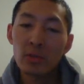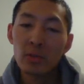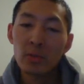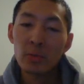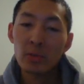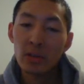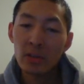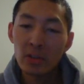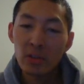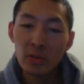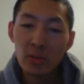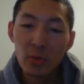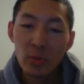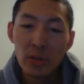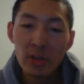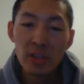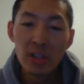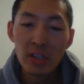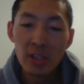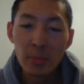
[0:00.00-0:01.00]
and
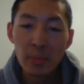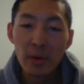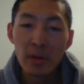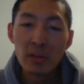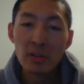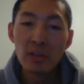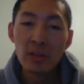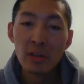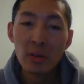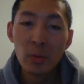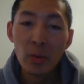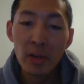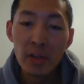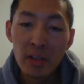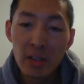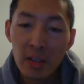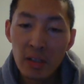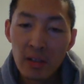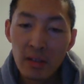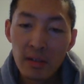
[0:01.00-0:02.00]
not a lot of
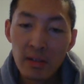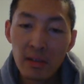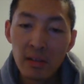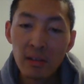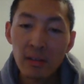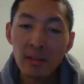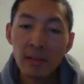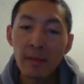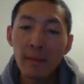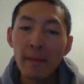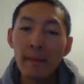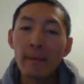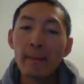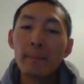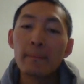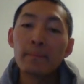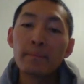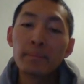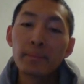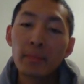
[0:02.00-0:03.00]
companies are willing to
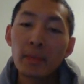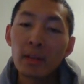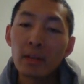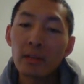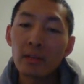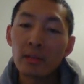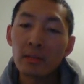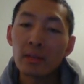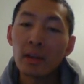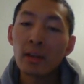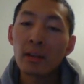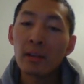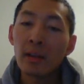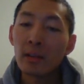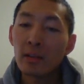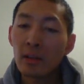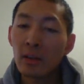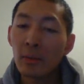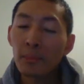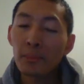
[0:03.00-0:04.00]
put money
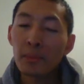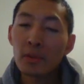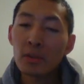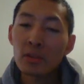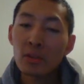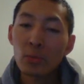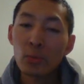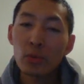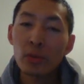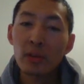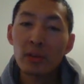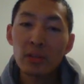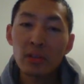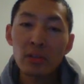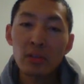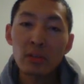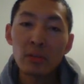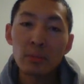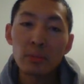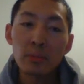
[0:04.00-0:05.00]
into training new
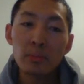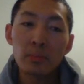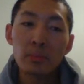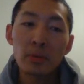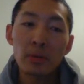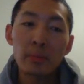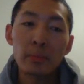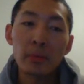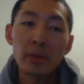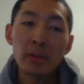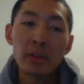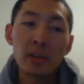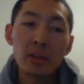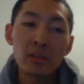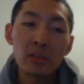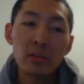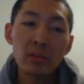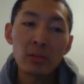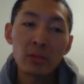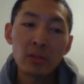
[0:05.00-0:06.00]
graduates, which I
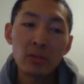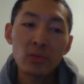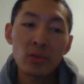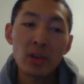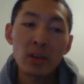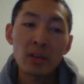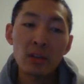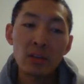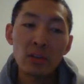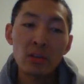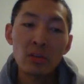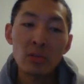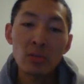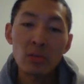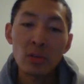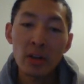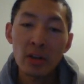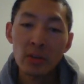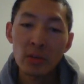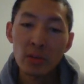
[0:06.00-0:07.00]
totally understand.
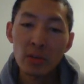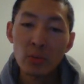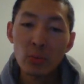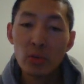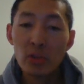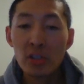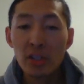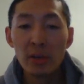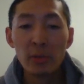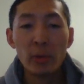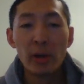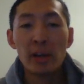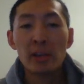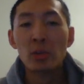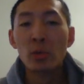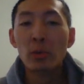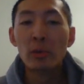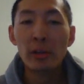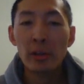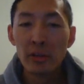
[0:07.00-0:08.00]
This is not
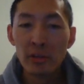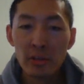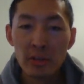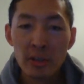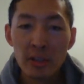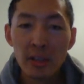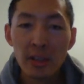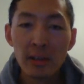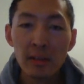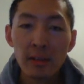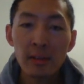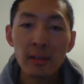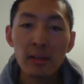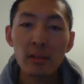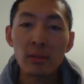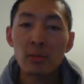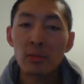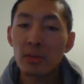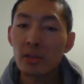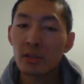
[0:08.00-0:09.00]
offensive, which I totally
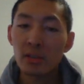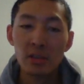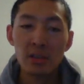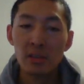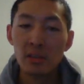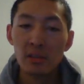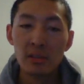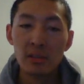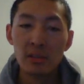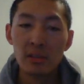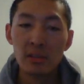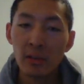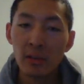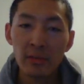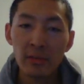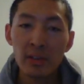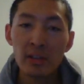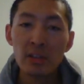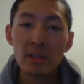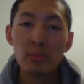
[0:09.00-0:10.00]
understand,
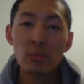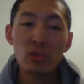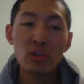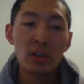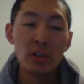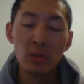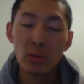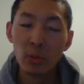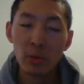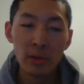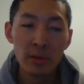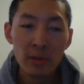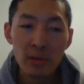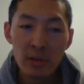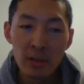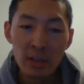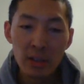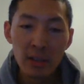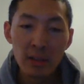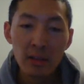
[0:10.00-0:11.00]
and
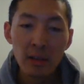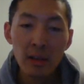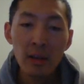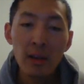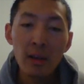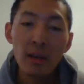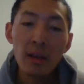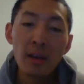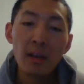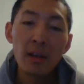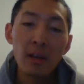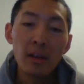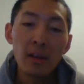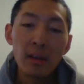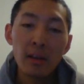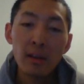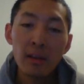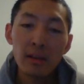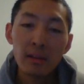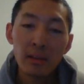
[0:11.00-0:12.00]
just gotta
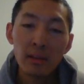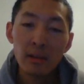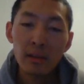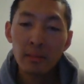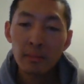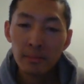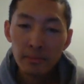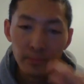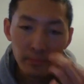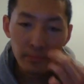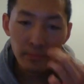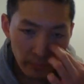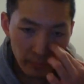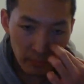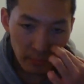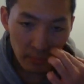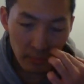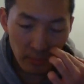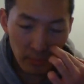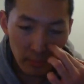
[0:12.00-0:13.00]
come up with
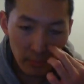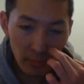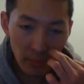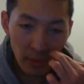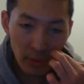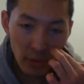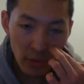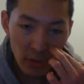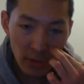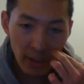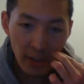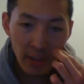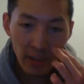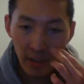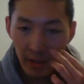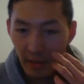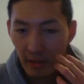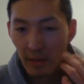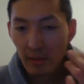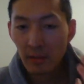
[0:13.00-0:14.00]
creative ways to
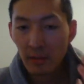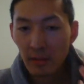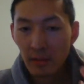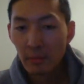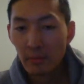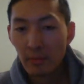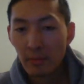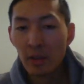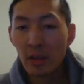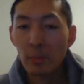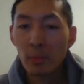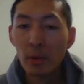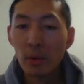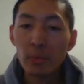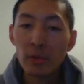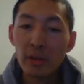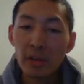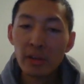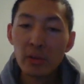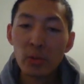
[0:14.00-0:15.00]
make
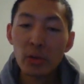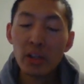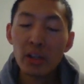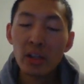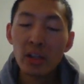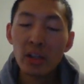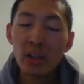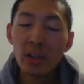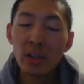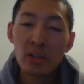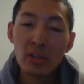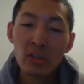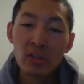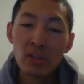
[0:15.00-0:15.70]
myself stand out,